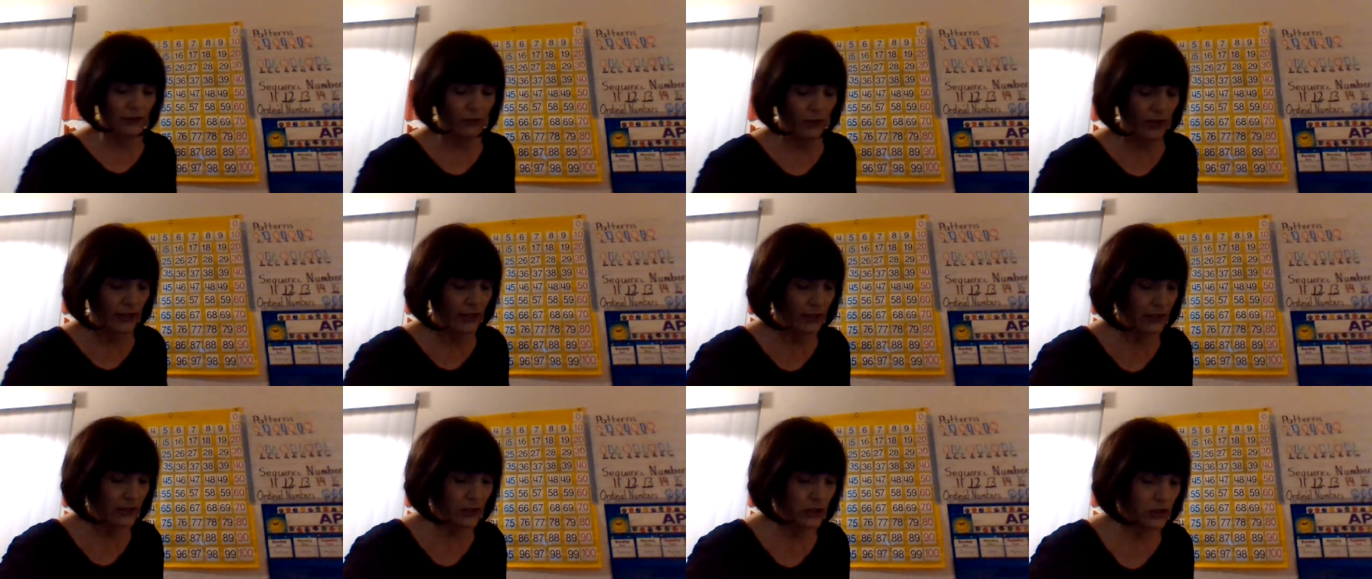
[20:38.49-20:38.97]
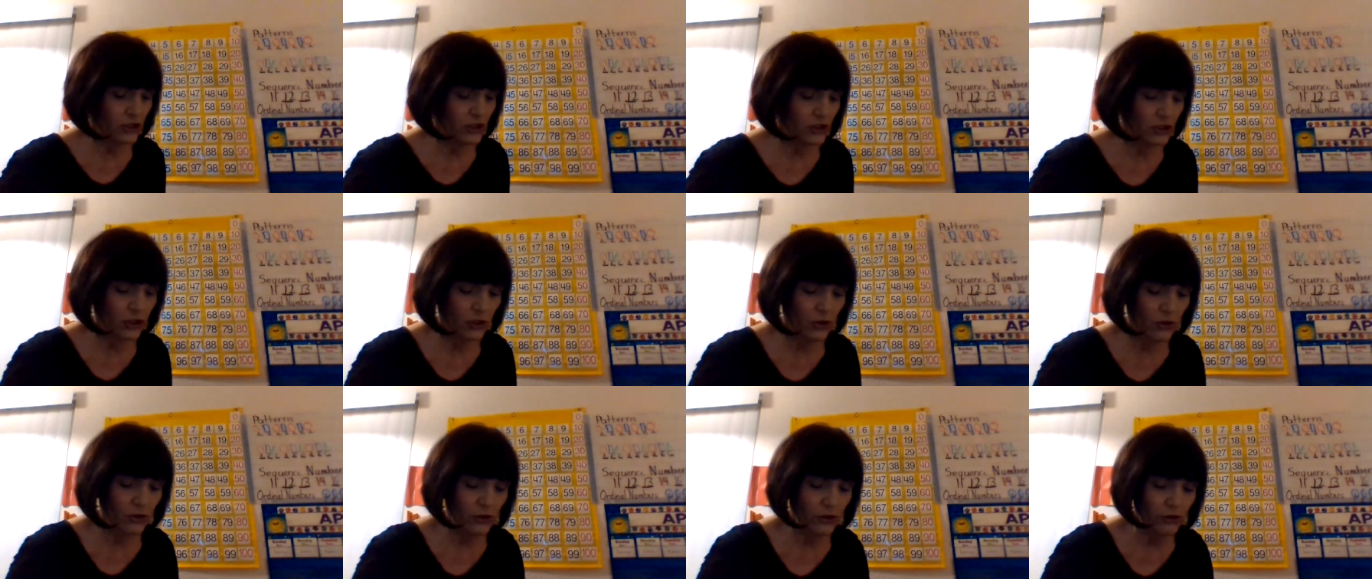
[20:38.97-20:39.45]
wanted to
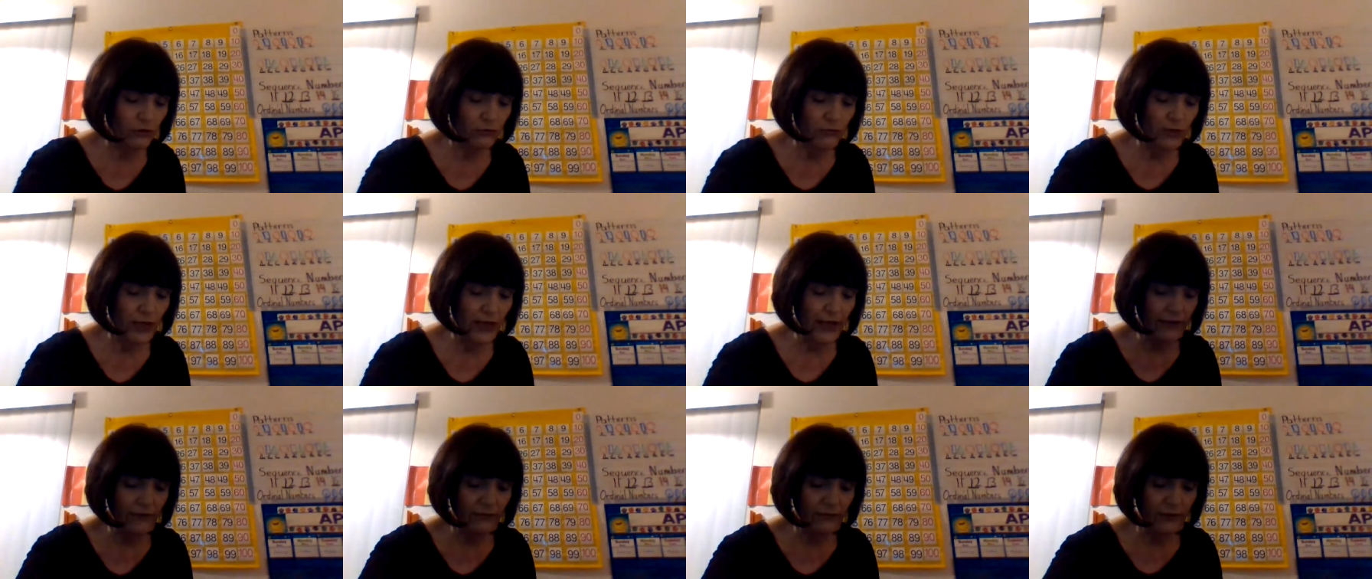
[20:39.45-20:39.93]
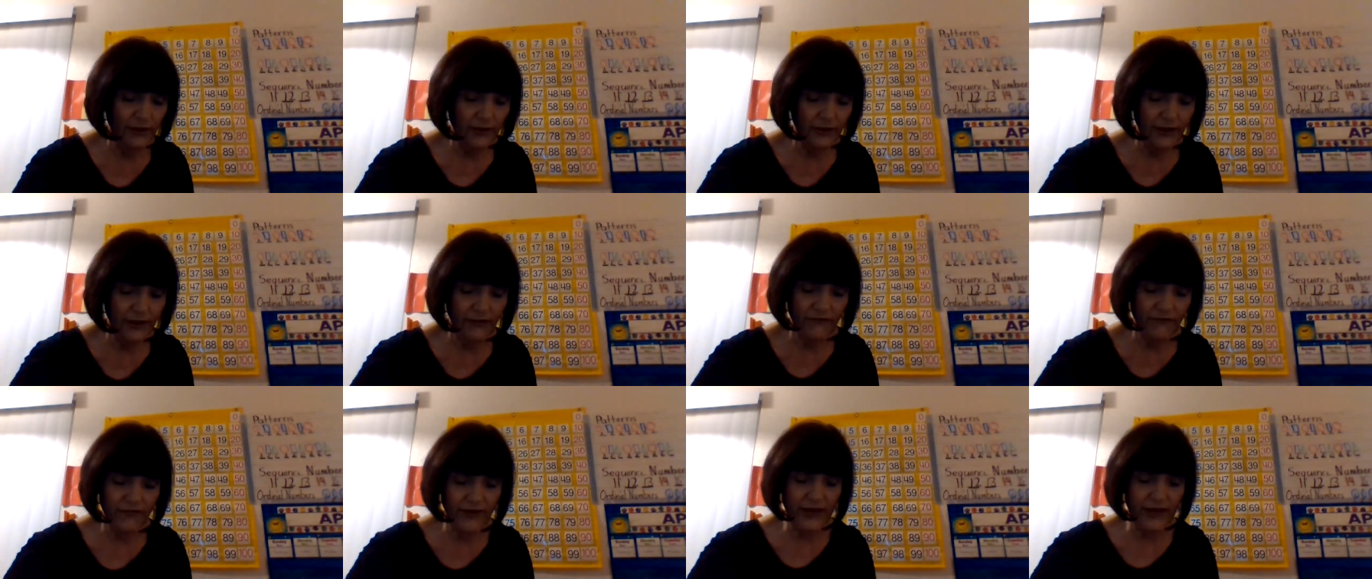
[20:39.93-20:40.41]
show you my really
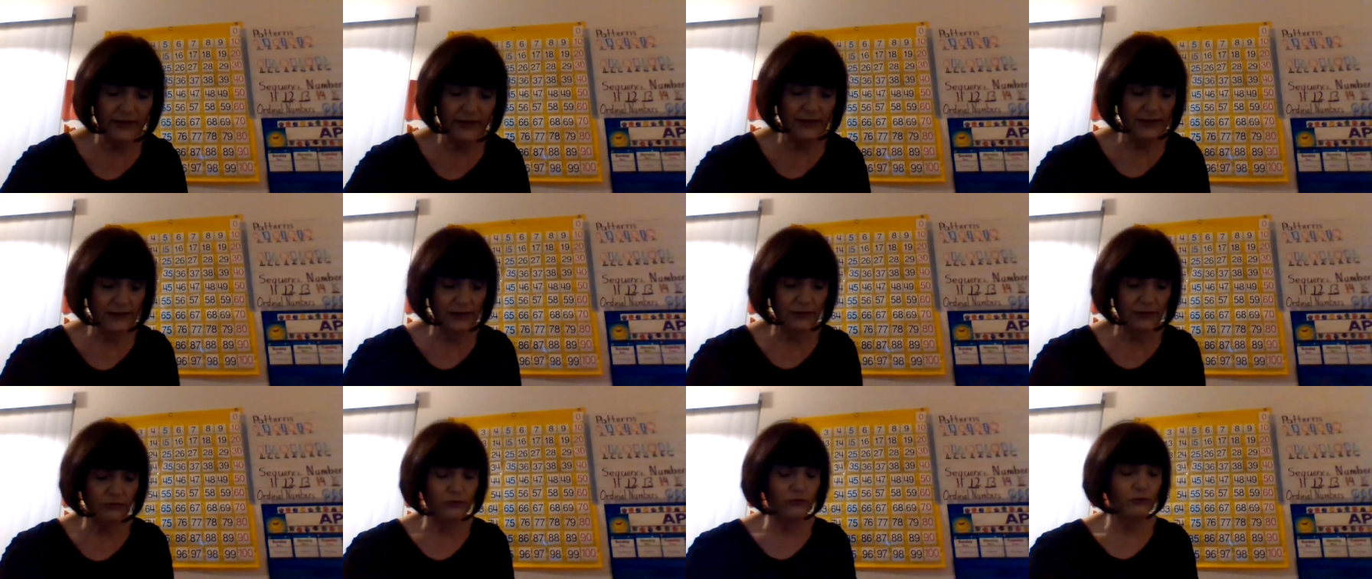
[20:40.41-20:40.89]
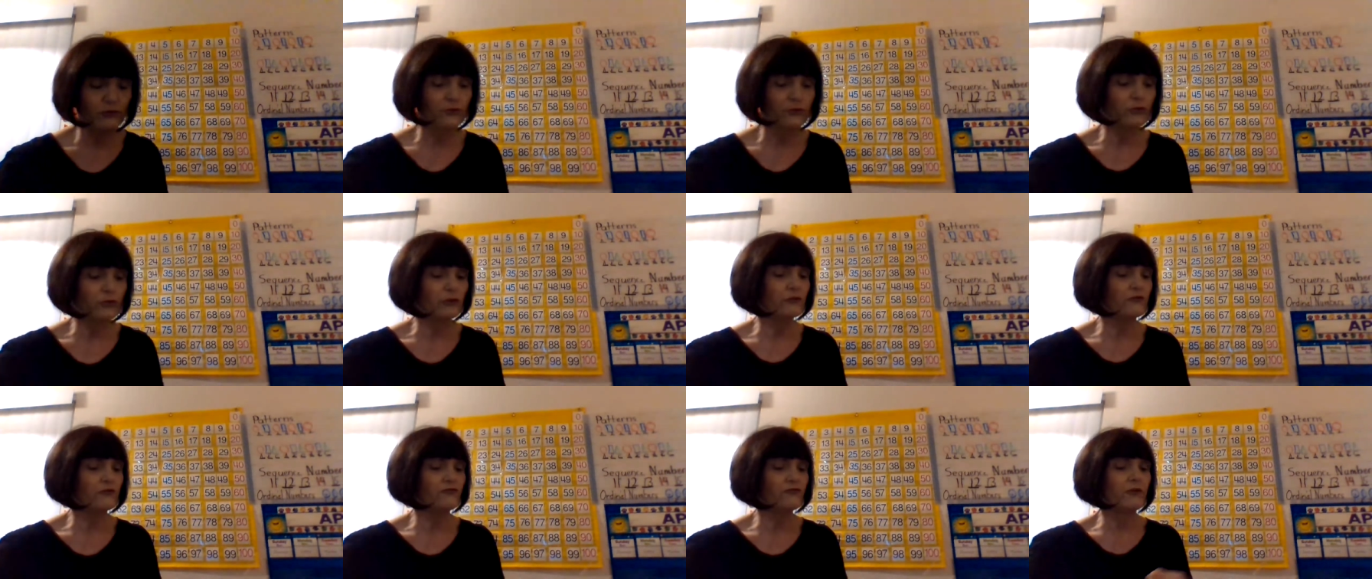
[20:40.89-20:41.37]
fancy
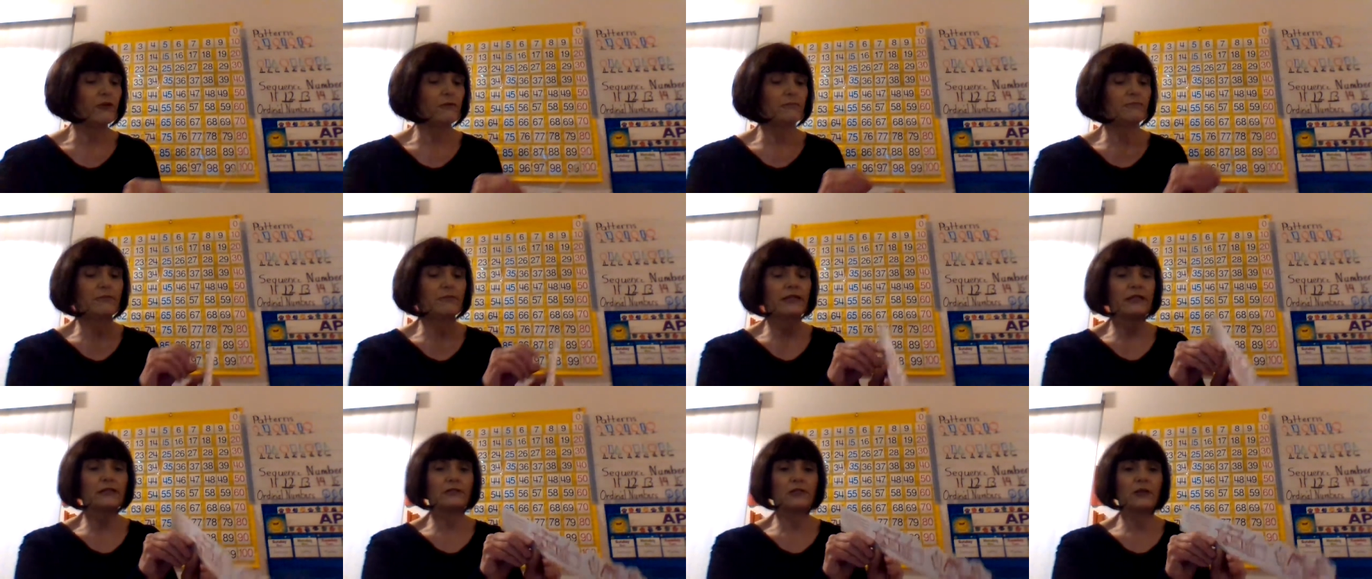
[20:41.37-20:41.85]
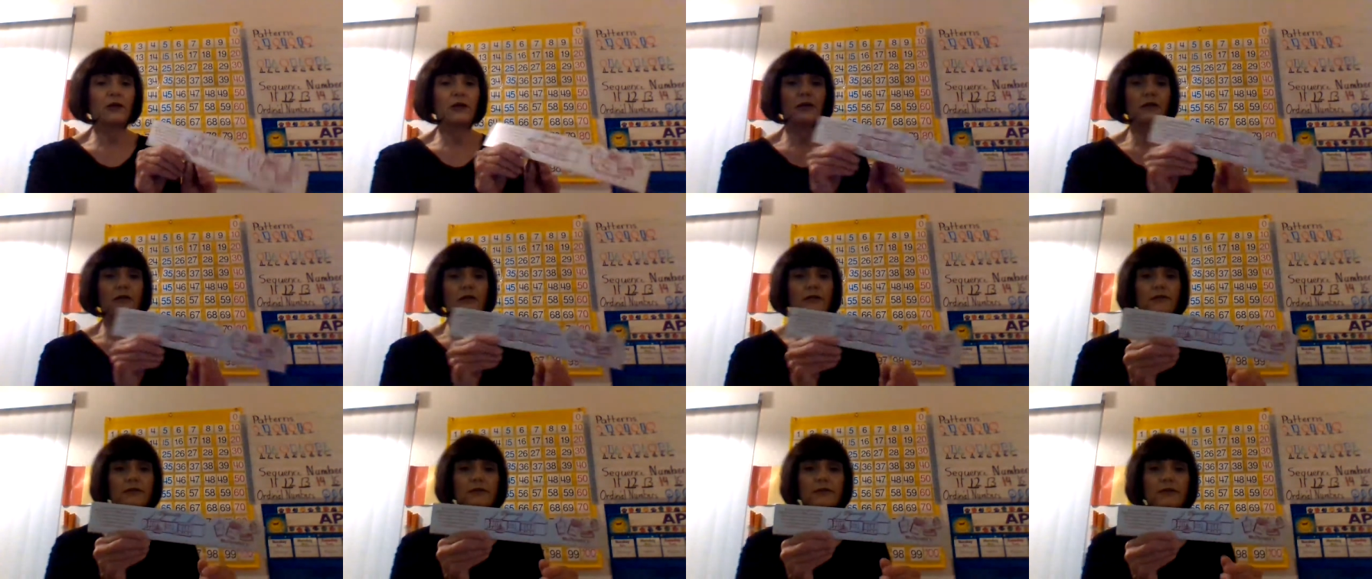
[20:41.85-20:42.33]
ruler from
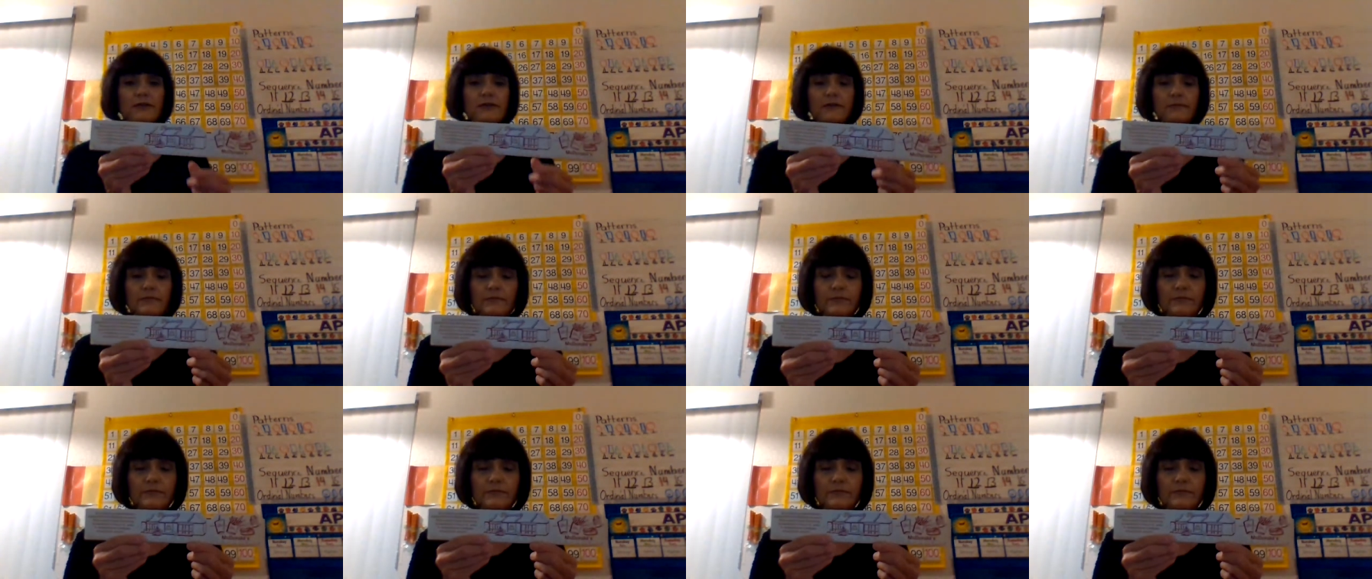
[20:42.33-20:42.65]
McDonald's.